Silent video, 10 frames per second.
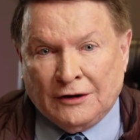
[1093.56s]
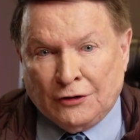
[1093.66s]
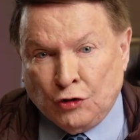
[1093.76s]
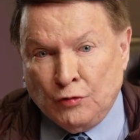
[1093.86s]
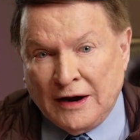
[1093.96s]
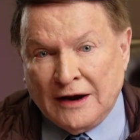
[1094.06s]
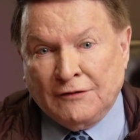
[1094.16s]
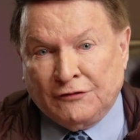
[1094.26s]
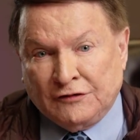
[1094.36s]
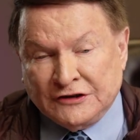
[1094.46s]
You may
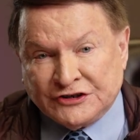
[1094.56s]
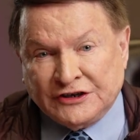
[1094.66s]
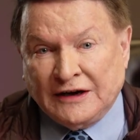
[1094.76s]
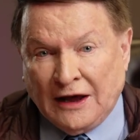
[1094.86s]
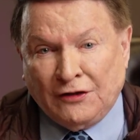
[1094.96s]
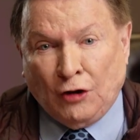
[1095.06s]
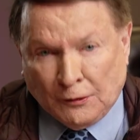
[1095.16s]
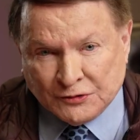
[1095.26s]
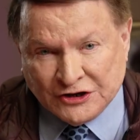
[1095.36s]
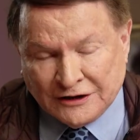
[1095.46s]
have listed other
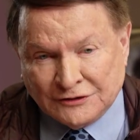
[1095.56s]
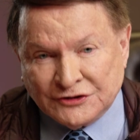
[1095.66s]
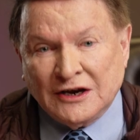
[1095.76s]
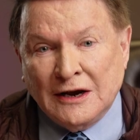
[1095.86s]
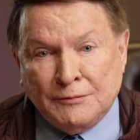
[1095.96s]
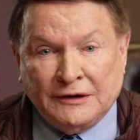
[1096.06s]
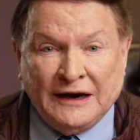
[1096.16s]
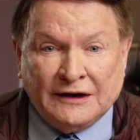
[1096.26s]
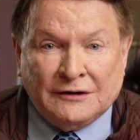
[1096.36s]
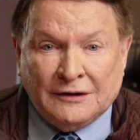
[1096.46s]
obstacles, but
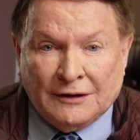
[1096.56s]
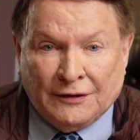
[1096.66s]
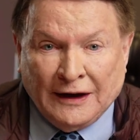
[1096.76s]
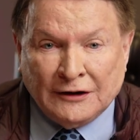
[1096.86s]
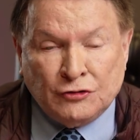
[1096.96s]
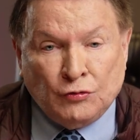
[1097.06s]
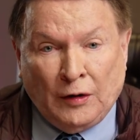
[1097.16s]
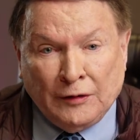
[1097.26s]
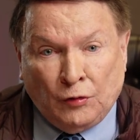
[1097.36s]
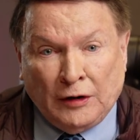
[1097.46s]
that
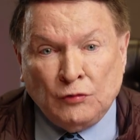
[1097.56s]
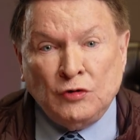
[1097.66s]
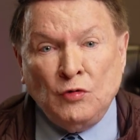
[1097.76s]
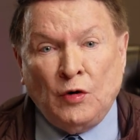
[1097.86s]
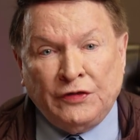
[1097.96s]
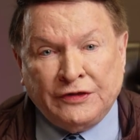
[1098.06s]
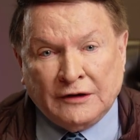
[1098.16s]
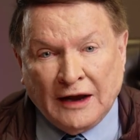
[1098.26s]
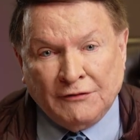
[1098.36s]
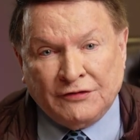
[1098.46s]
one wouldn't want
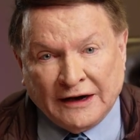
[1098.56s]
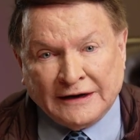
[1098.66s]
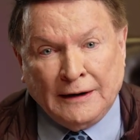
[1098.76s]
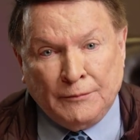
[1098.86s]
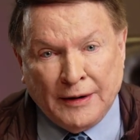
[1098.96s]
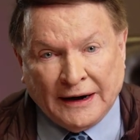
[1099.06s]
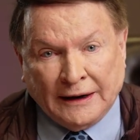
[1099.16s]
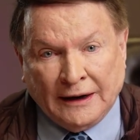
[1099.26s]
to have that come back